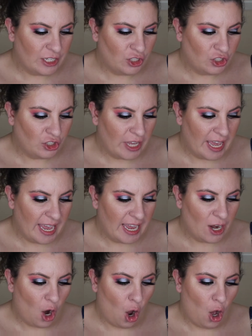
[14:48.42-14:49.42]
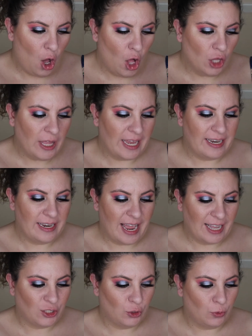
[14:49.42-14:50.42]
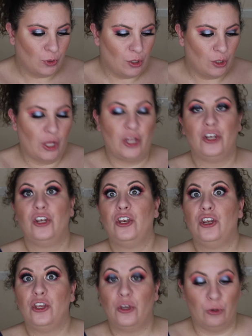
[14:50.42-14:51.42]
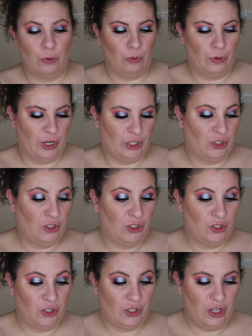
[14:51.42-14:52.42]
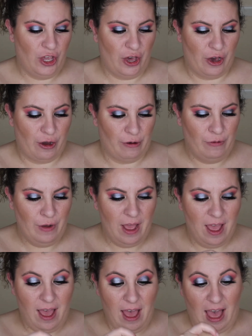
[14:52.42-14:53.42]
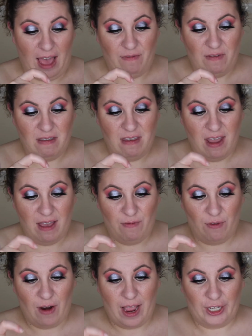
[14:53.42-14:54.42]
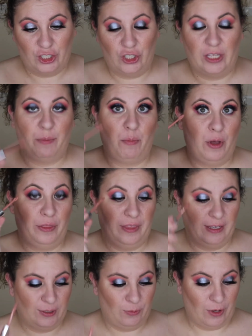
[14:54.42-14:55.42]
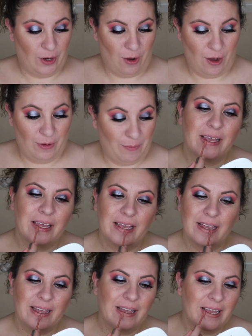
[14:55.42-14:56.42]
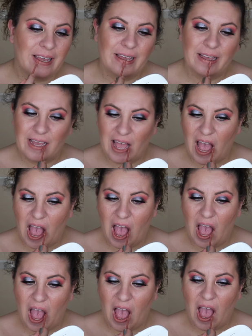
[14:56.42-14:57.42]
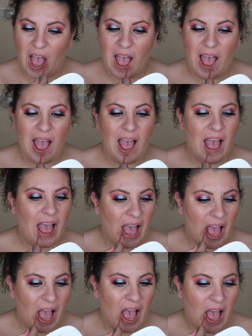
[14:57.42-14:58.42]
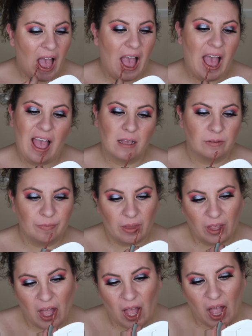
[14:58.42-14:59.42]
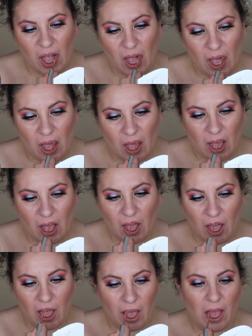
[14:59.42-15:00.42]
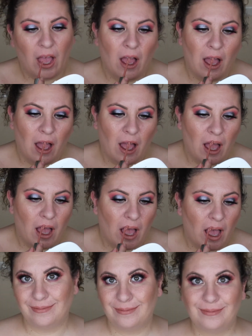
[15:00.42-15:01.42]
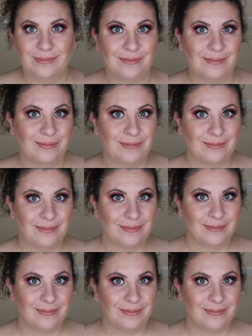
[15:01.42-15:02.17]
the shade All Natural Nude. So I've never actually put this one on my lips before. It's gonna be new to both you and I, hopefully. So let's see. This is another